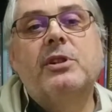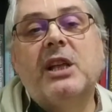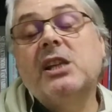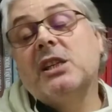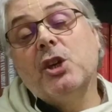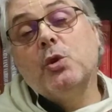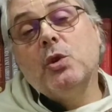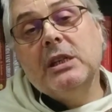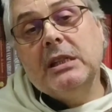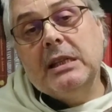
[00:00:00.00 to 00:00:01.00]
That's
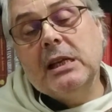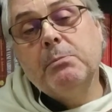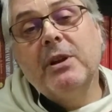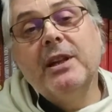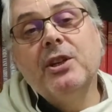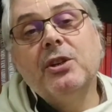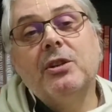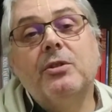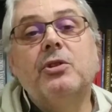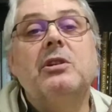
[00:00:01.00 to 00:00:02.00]
actually the
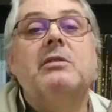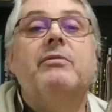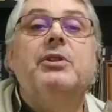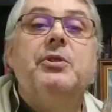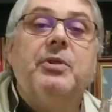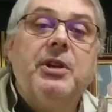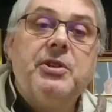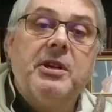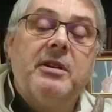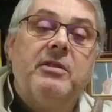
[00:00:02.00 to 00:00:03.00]
explanation of Srila
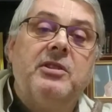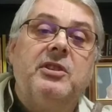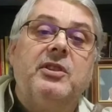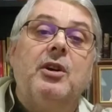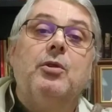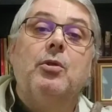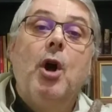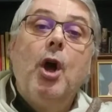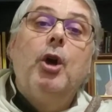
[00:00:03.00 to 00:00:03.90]
Vishwanath Chakravarti Thakur,